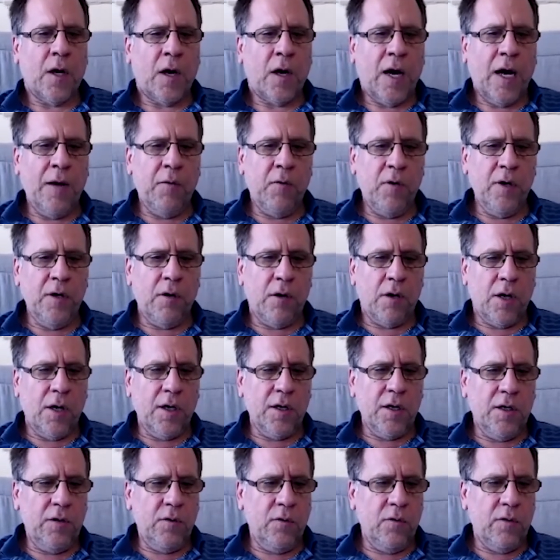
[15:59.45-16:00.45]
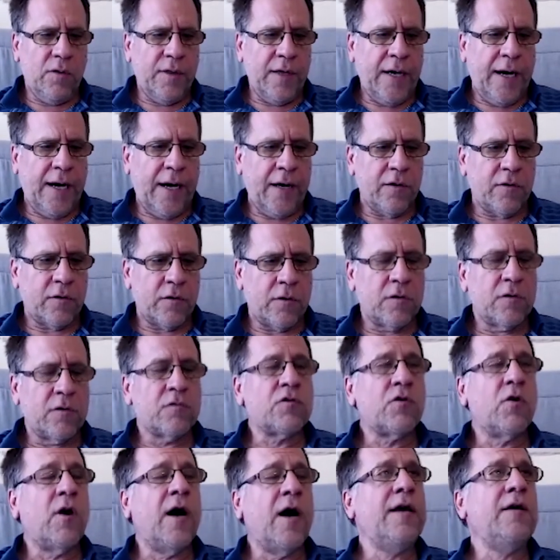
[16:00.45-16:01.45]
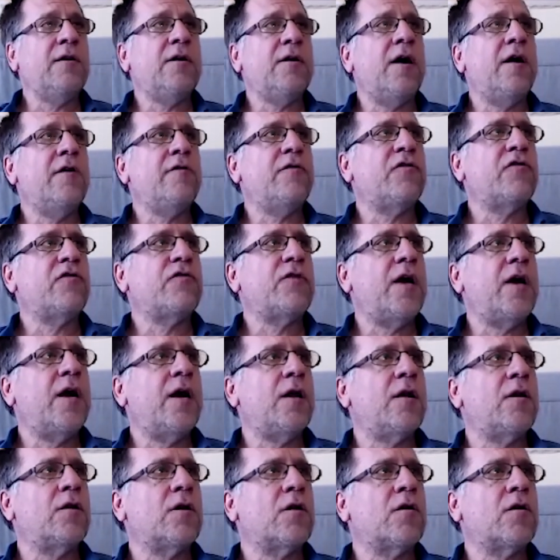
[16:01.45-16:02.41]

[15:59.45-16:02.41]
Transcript: I want to argue that trying to understand